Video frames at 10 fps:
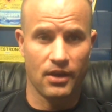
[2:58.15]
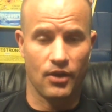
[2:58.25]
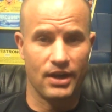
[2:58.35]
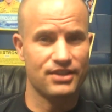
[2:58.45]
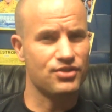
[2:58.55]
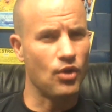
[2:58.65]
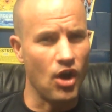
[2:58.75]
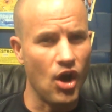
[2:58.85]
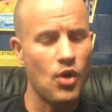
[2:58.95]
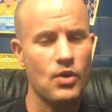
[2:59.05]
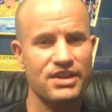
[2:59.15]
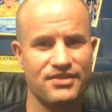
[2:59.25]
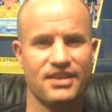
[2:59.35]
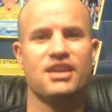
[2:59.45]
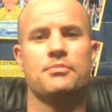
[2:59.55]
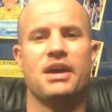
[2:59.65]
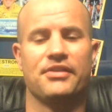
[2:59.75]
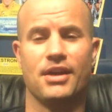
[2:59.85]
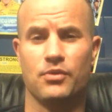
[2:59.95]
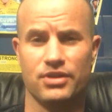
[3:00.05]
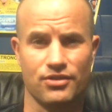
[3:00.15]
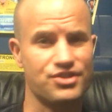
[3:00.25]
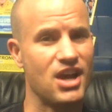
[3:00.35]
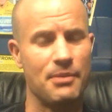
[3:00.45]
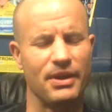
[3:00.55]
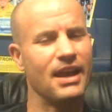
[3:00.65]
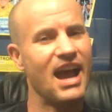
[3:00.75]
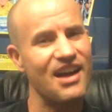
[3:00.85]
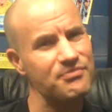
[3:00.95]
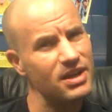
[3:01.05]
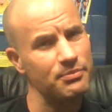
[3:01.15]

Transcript: All right, so always think about that when you're shopping. Half